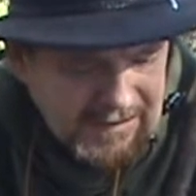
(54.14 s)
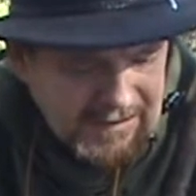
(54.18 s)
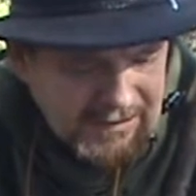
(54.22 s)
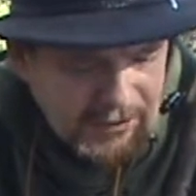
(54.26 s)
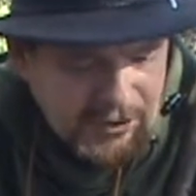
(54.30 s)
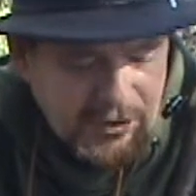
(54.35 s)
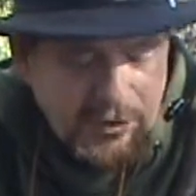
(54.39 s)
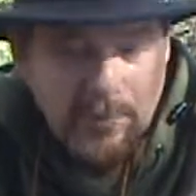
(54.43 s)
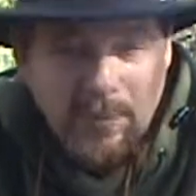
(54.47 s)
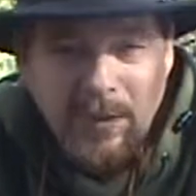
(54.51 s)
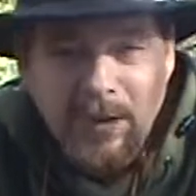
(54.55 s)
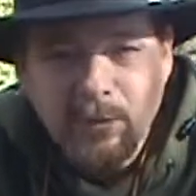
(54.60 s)

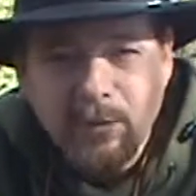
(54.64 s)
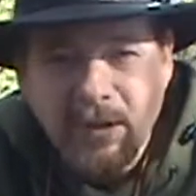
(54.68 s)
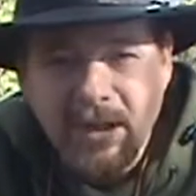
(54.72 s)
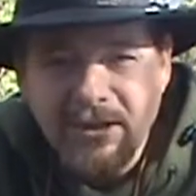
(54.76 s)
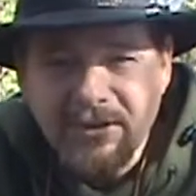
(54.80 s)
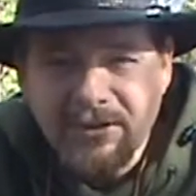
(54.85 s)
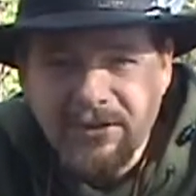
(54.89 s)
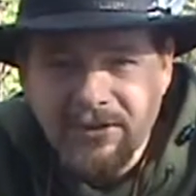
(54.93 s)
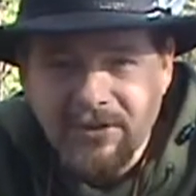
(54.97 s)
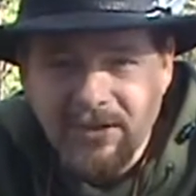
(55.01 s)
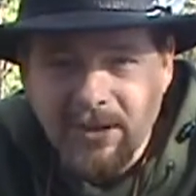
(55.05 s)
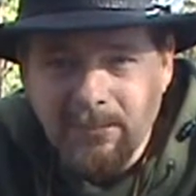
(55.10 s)
Well, it's been a
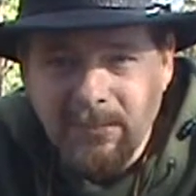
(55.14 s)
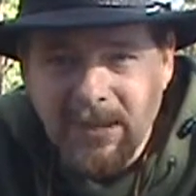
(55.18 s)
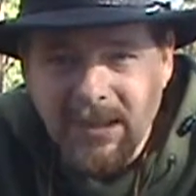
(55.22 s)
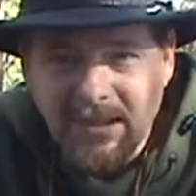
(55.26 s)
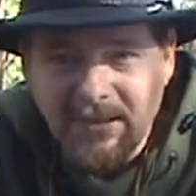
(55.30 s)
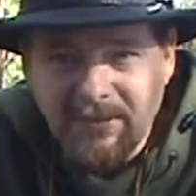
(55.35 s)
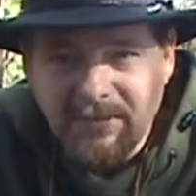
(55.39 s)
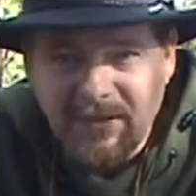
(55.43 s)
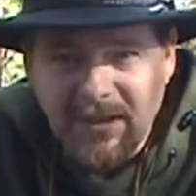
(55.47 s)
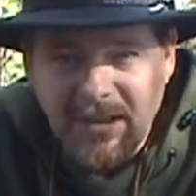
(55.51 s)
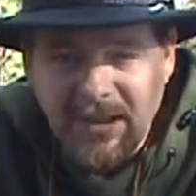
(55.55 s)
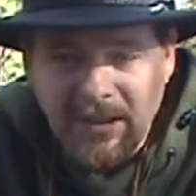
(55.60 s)
while since I
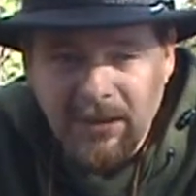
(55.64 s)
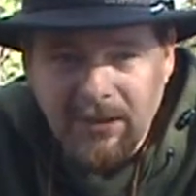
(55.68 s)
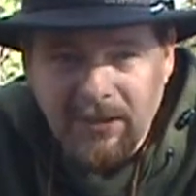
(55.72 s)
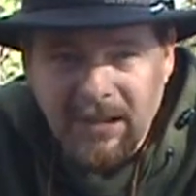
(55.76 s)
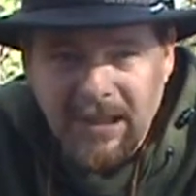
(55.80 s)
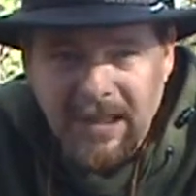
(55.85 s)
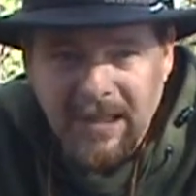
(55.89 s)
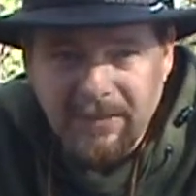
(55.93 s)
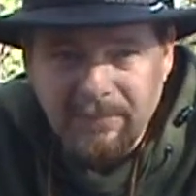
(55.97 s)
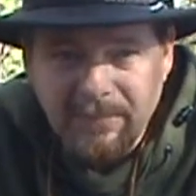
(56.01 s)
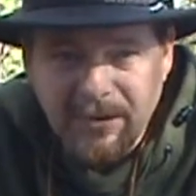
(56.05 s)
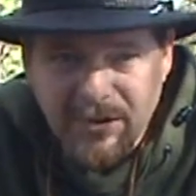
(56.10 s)
made a video.
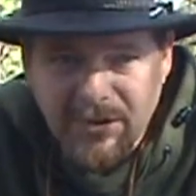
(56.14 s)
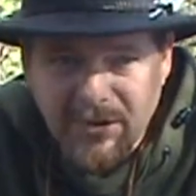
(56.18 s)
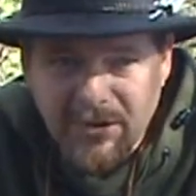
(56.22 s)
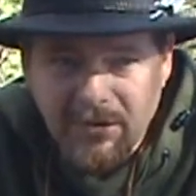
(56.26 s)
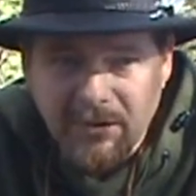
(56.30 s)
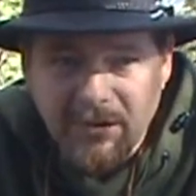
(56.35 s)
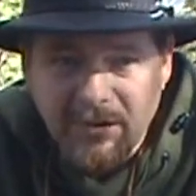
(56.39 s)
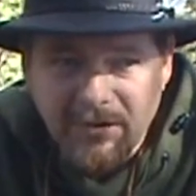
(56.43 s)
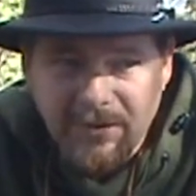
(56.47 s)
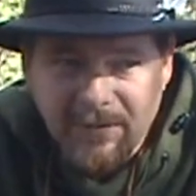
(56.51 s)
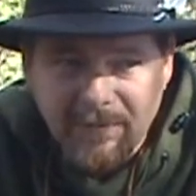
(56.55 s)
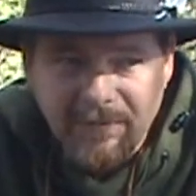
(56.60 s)
I have been
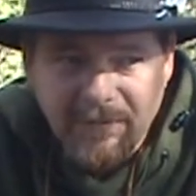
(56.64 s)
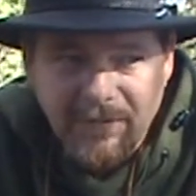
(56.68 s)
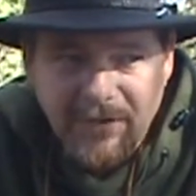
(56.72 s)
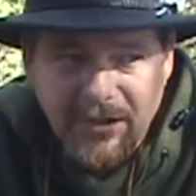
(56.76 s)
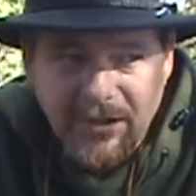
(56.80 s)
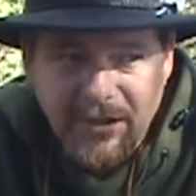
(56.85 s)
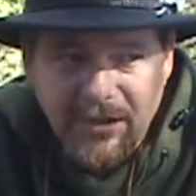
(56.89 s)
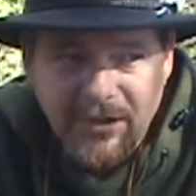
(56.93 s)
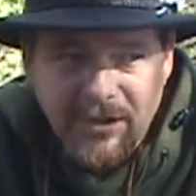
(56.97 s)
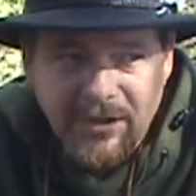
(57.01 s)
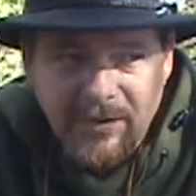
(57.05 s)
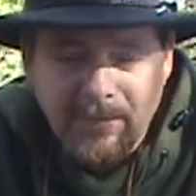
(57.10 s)
shooting some
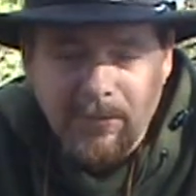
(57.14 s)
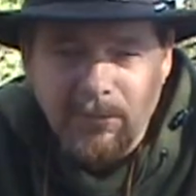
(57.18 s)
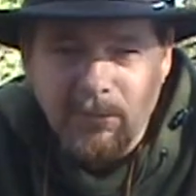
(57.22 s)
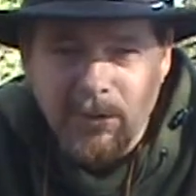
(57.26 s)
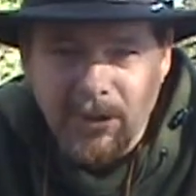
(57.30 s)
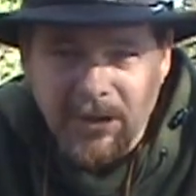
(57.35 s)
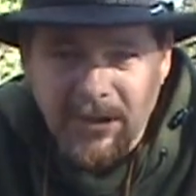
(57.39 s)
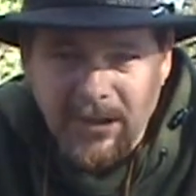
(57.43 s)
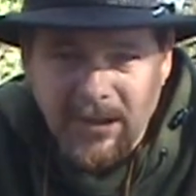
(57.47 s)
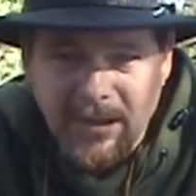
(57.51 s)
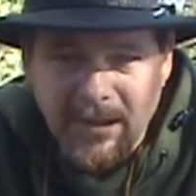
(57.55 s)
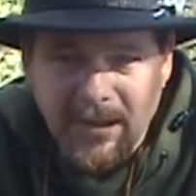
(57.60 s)
footage. I've been
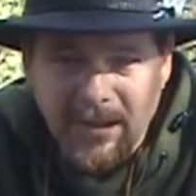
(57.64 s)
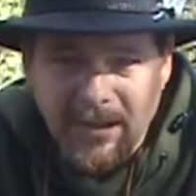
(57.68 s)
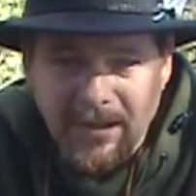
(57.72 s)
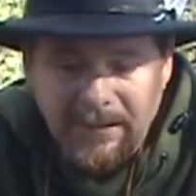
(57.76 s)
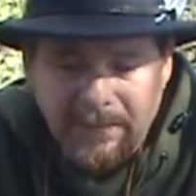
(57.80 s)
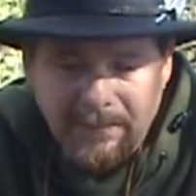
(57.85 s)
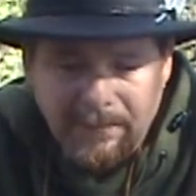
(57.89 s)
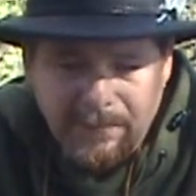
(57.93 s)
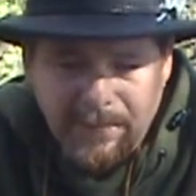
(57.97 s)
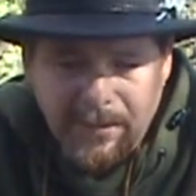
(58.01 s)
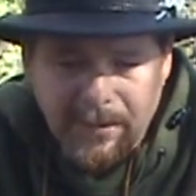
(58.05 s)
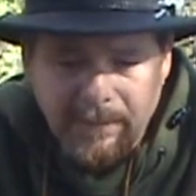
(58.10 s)
working
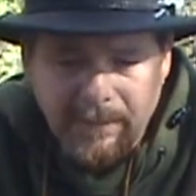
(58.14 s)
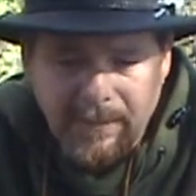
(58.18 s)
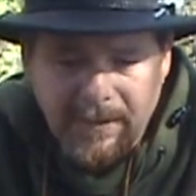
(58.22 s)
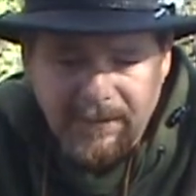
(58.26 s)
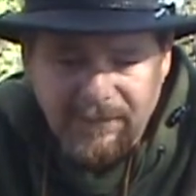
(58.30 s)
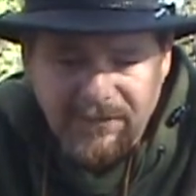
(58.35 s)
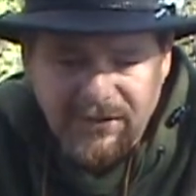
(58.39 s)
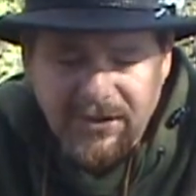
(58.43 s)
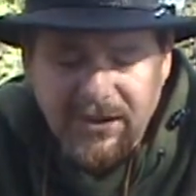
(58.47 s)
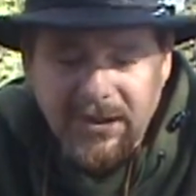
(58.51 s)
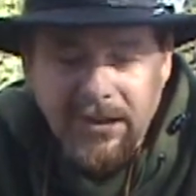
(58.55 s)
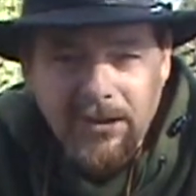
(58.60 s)
on
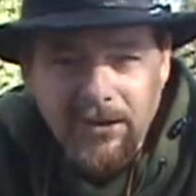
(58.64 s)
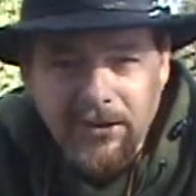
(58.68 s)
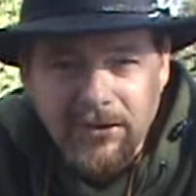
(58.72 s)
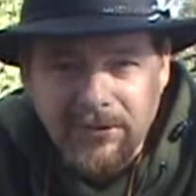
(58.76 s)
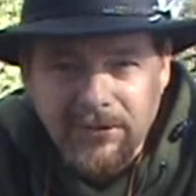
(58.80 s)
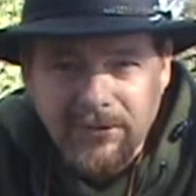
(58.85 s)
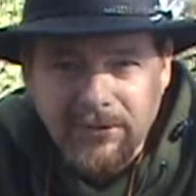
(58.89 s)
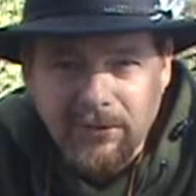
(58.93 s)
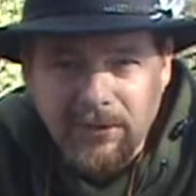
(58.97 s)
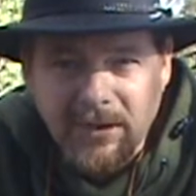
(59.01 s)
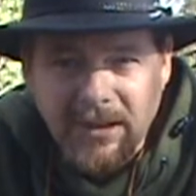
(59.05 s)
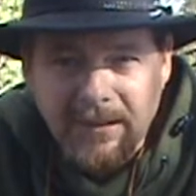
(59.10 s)
primitive
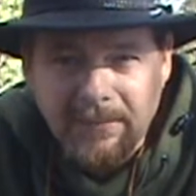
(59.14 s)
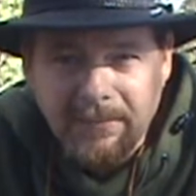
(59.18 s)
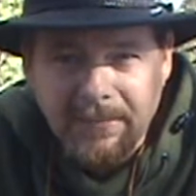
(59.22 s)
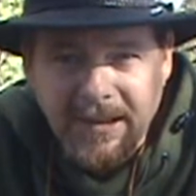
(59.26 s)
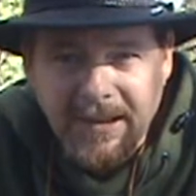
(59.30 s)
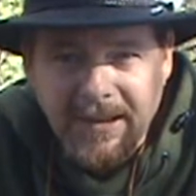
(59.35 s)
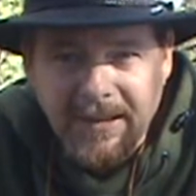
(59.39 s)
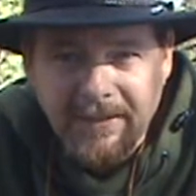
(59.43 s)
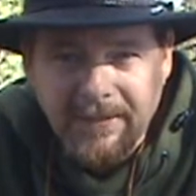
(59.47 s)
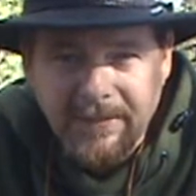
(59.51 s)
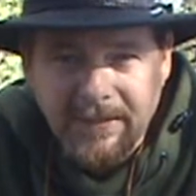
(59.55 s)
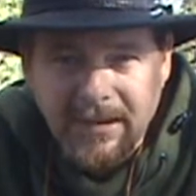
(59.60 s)
skills quite a
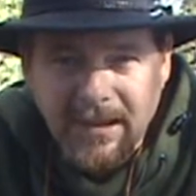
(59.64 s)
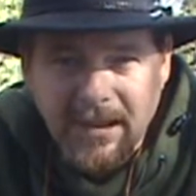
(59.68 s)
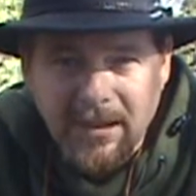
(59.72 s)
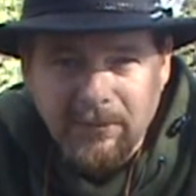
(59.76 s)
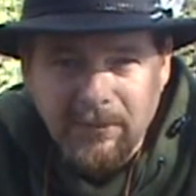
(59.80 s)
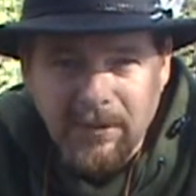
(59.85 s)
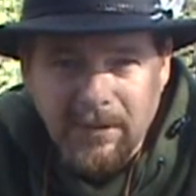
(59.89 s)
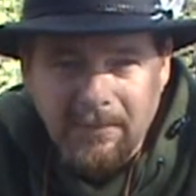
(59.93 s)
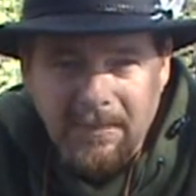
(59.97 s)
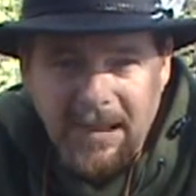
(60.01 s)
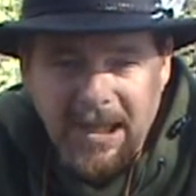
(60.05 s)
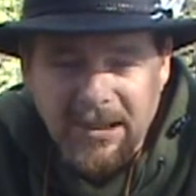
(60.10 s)
bit. Kind
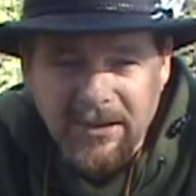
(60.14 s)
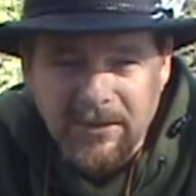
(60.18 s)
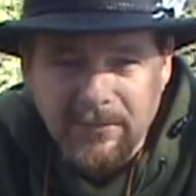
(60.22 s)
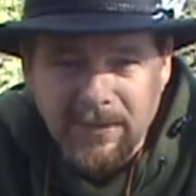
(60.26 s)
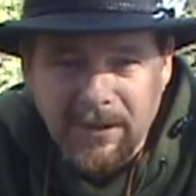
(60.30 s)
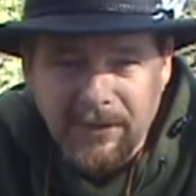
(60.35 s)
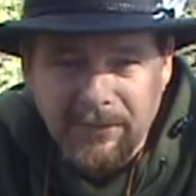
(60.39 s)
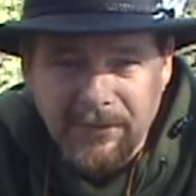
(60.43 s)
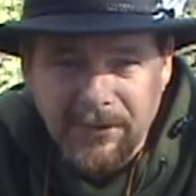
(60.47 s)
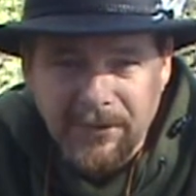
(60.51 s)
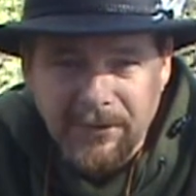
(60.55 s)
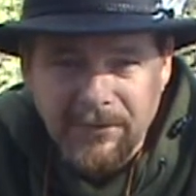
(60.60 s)
of went back to
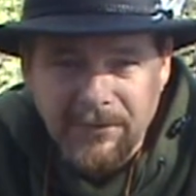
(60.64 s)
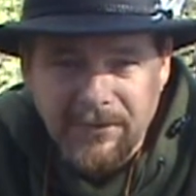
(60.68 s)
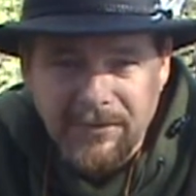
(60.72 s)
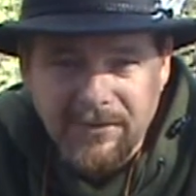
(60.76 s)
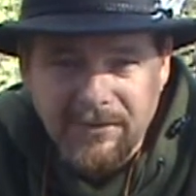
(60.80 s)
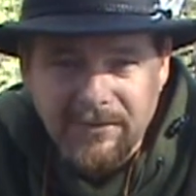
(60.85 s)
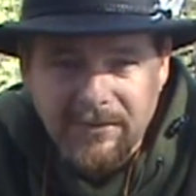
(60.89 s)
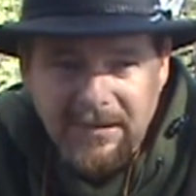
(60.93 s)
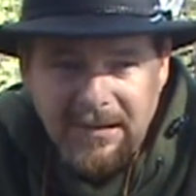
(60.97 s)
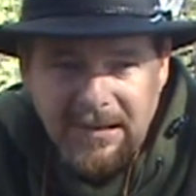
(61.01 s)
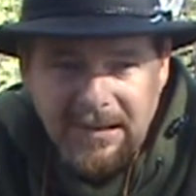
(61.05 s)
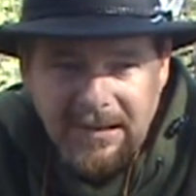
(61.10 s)
my
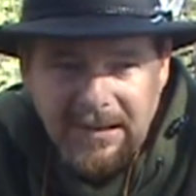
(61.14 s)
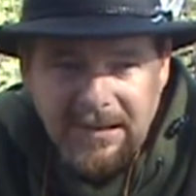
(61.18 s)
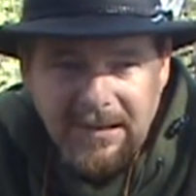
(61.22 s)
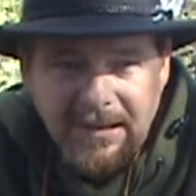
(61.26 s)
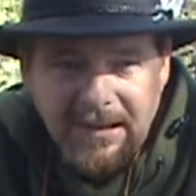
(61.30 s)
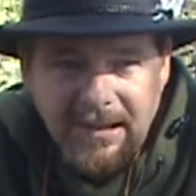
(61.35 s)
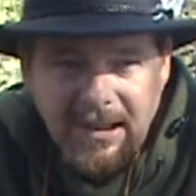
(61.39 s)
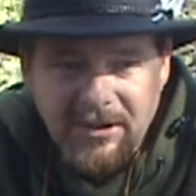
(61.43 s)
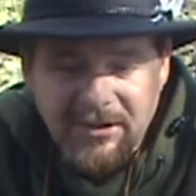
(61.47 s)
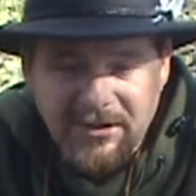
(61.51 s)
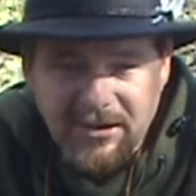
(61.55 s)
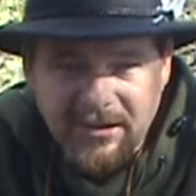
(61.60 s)
roots,
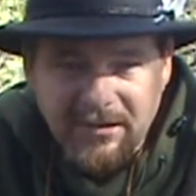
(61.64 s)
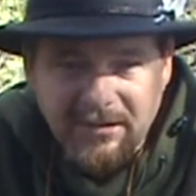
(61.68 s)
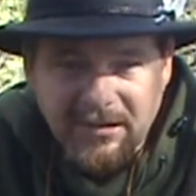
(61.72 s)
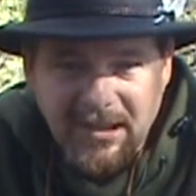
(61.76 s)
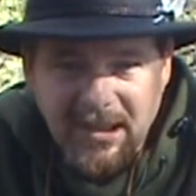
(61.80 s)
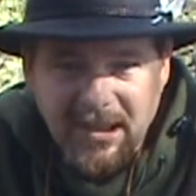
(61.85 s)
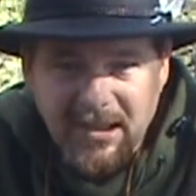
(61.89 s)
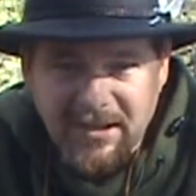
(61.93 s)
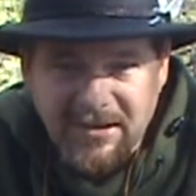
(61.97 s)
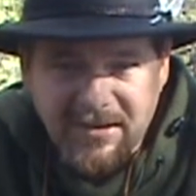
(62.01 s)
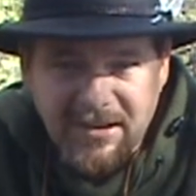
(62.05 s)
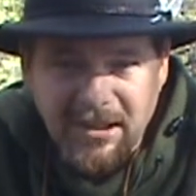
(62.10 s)
as you can
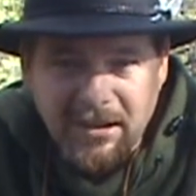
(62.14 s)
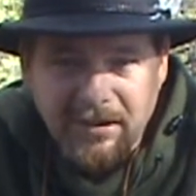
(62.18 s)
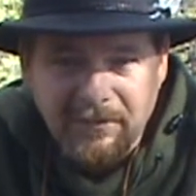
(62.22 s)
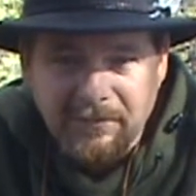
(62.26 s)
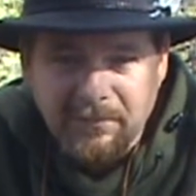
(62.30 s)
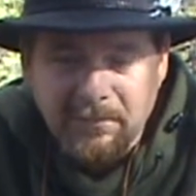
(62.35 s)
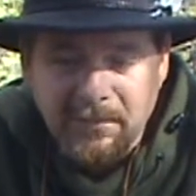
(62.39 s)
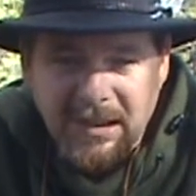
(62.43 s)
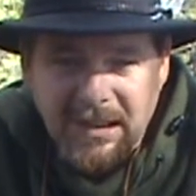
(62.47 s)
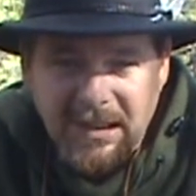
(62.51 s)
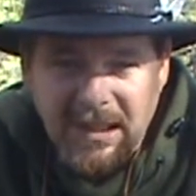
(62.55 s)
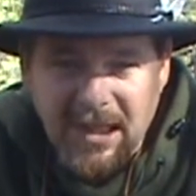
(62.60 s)
kind of tell
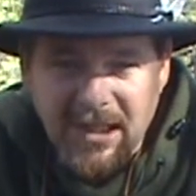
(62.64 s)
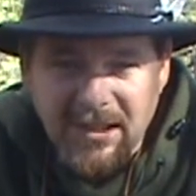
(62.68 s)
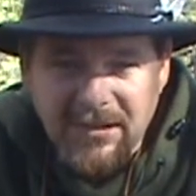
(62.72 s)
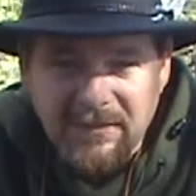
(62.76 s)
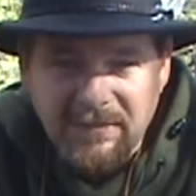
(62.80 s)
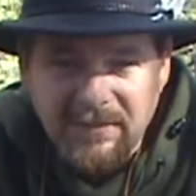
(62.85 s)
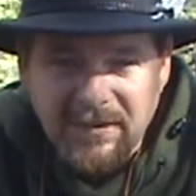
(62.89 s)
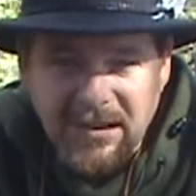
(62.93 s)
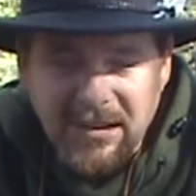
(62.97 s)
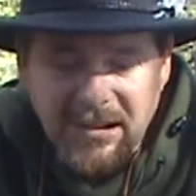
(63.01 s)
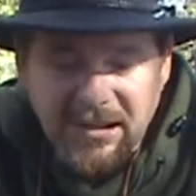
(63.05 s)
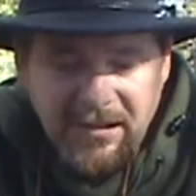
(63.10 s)
from my
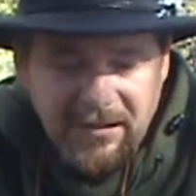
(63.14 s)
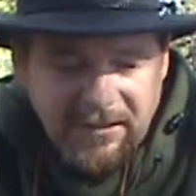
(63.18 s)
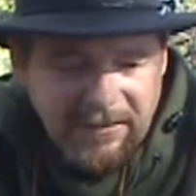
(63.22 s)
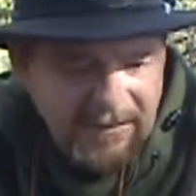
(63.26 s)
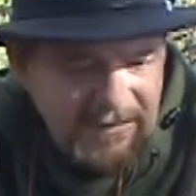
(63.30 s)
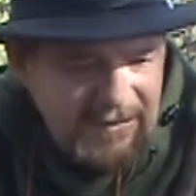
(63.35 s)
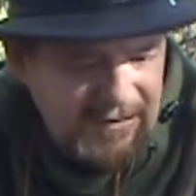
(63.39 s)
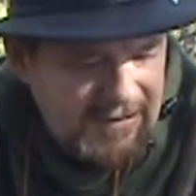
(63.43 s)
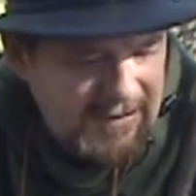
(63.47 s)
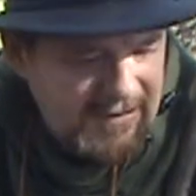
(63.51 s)
last video.